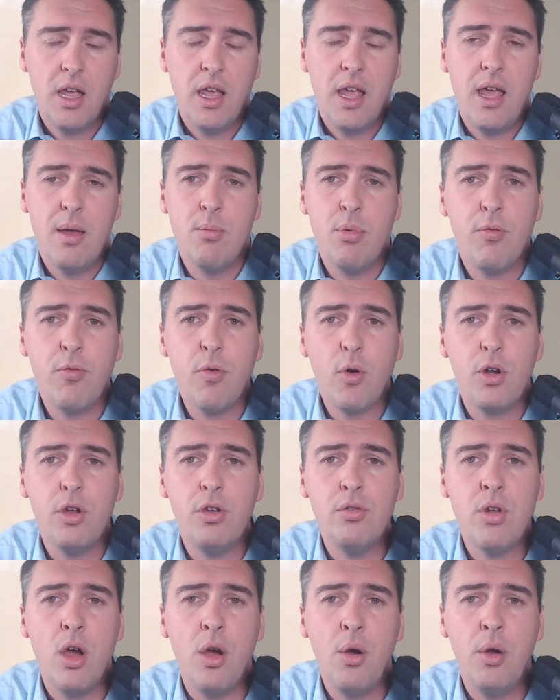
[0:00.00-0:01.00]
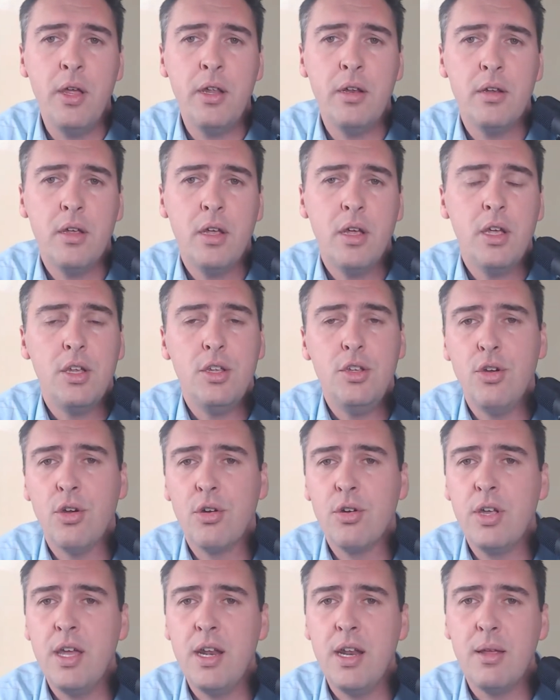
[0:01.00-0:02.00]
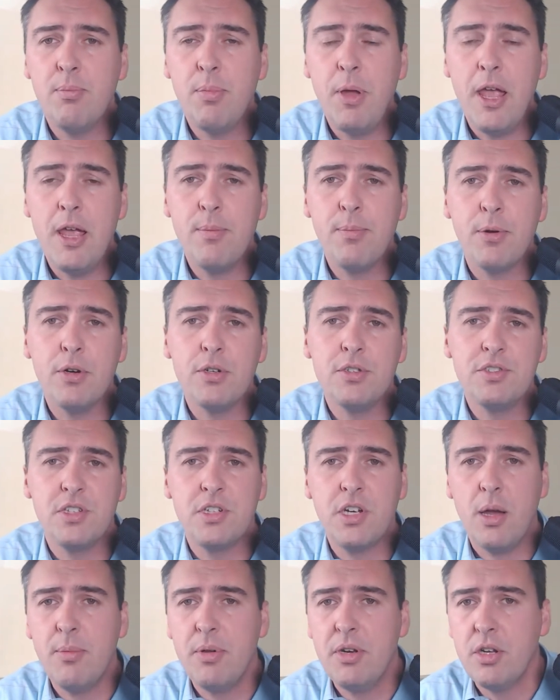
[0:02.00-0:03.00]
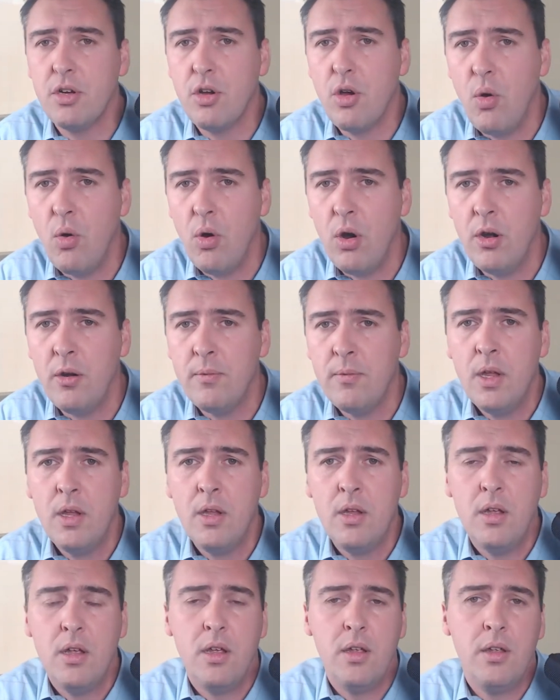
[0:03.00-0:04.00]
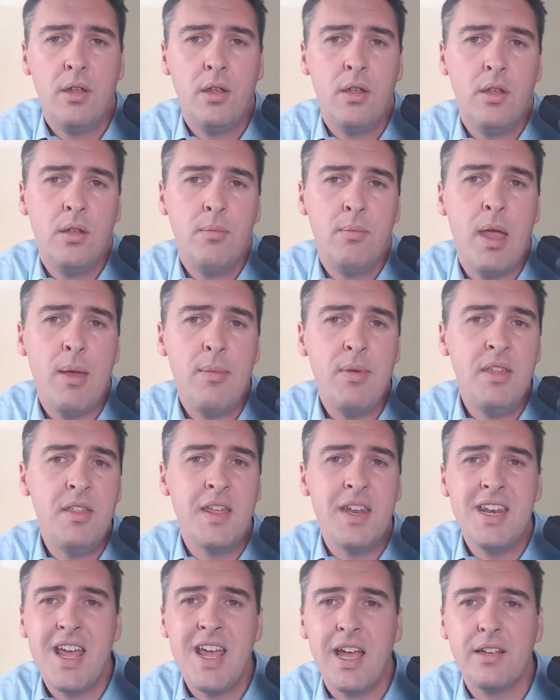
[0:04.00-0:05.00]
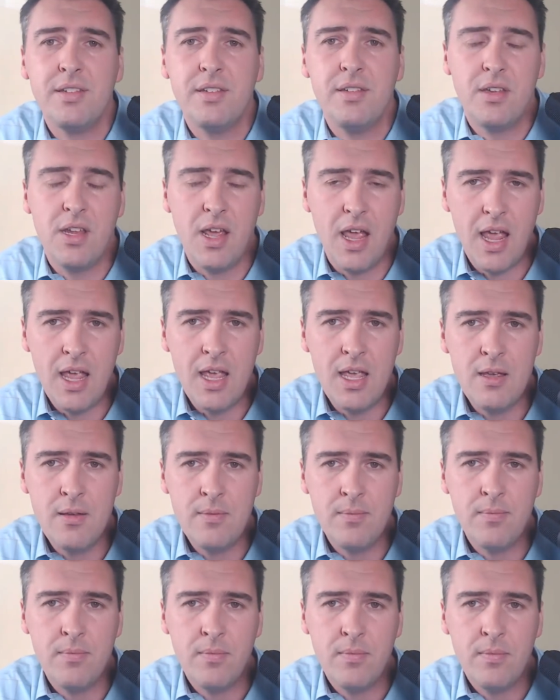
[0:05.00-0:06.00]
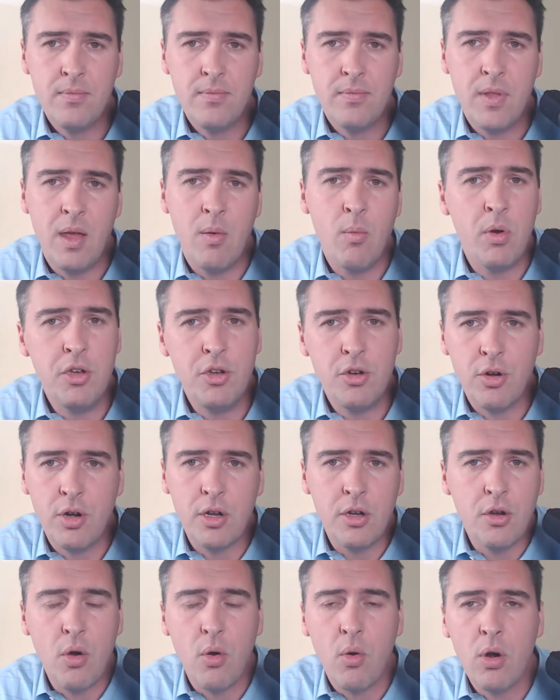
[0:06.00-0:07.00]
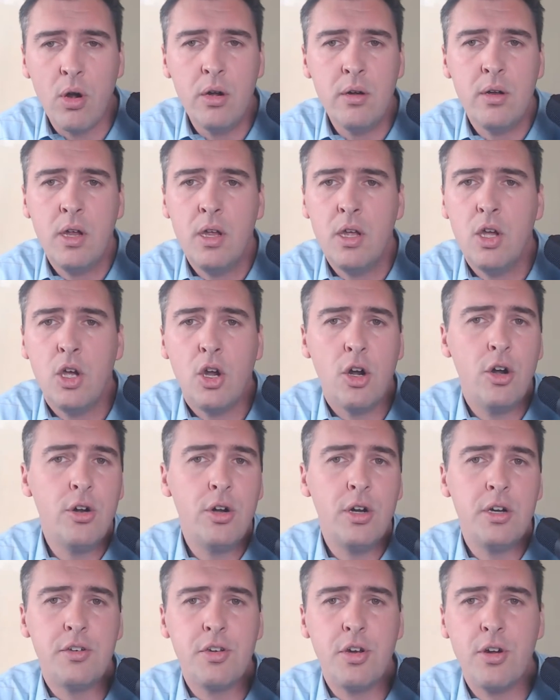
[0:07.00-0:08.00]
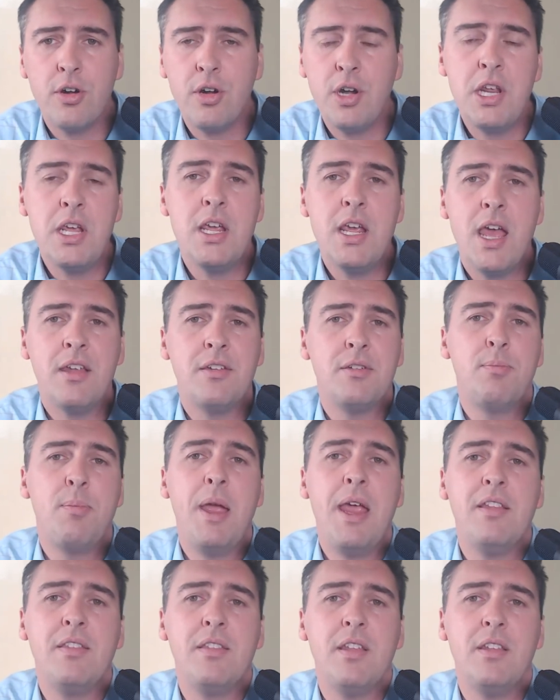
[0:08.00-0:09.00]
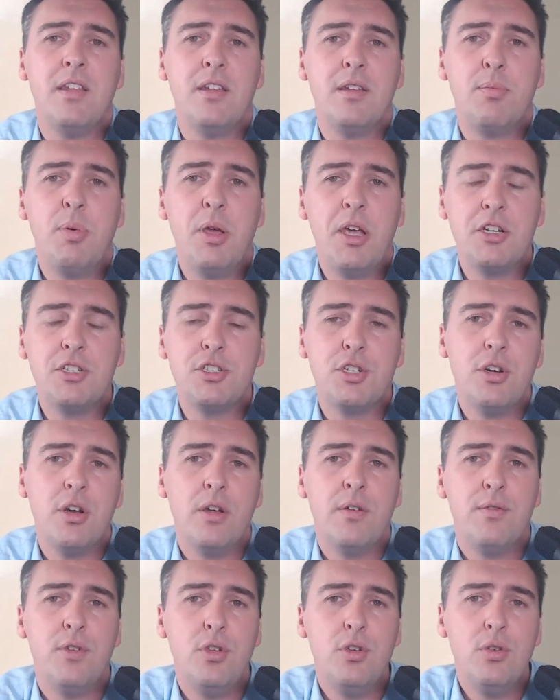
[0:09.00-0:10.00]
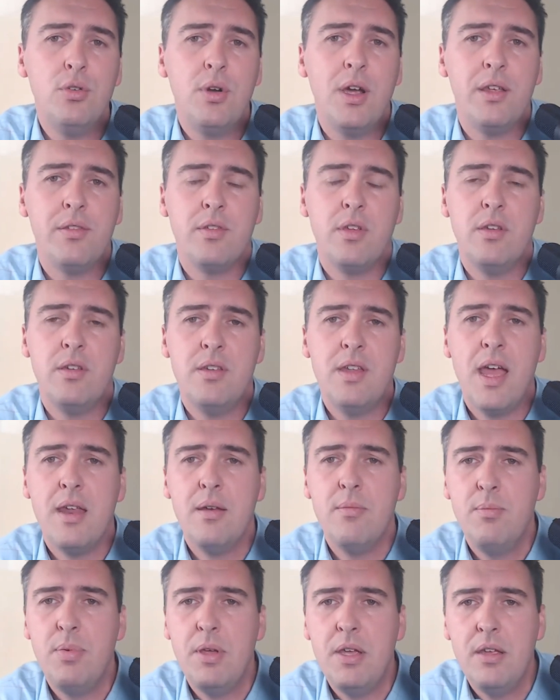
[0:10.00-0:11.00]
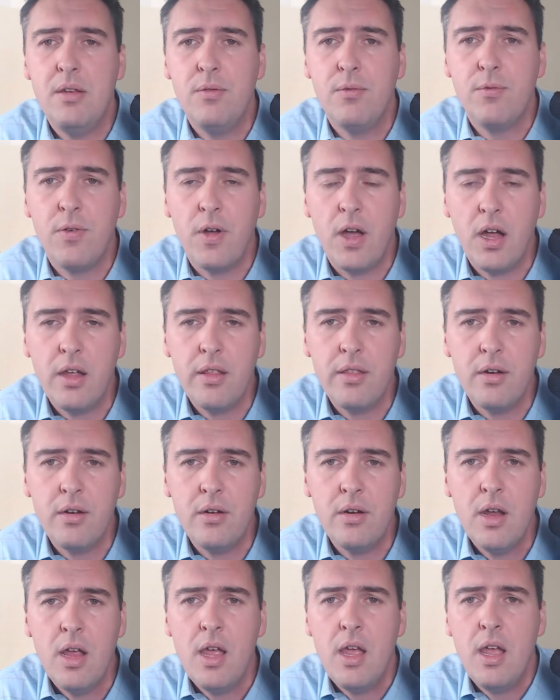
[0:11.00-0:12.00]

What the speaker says: And before you know it, you're getting papers to come into court maybe the next day, and when you're in court, her attorney has painted this picture of you as a deadbeat father,